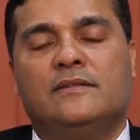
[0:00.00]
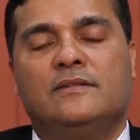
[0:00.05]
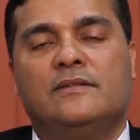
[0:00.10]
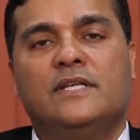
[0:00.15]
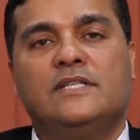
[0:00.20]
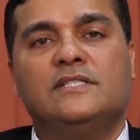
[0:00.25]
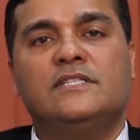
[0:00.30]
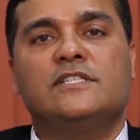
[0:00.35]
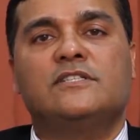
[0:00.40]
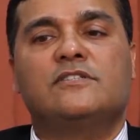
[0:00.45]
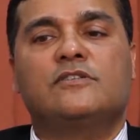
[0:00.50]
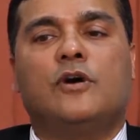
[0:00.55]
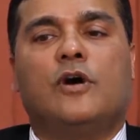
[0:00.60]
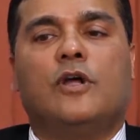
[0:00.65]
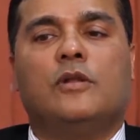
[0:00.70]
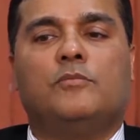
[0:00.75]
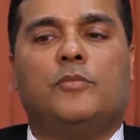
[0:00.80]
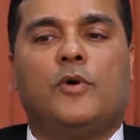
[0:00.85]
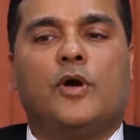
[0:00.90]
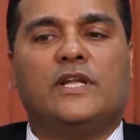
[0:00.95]
This is
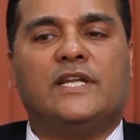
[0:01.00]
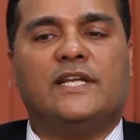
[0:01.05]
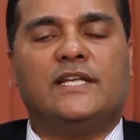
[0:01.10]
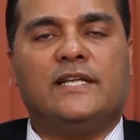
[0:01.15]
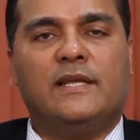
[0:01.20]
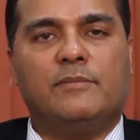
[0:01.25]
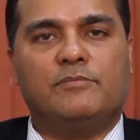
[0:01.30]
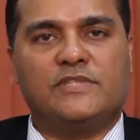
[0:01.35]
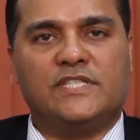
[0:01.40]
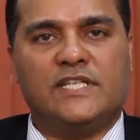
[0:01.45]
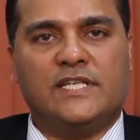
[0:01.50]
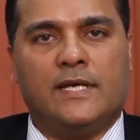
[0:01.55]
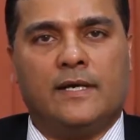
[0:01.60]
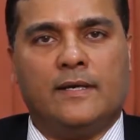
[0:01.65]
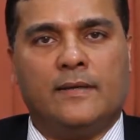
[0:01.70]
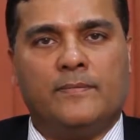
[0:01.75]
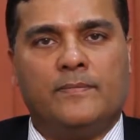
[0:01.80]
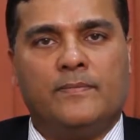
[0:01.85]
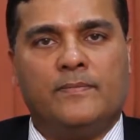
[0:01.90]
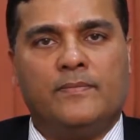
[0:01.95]
called polydipsia.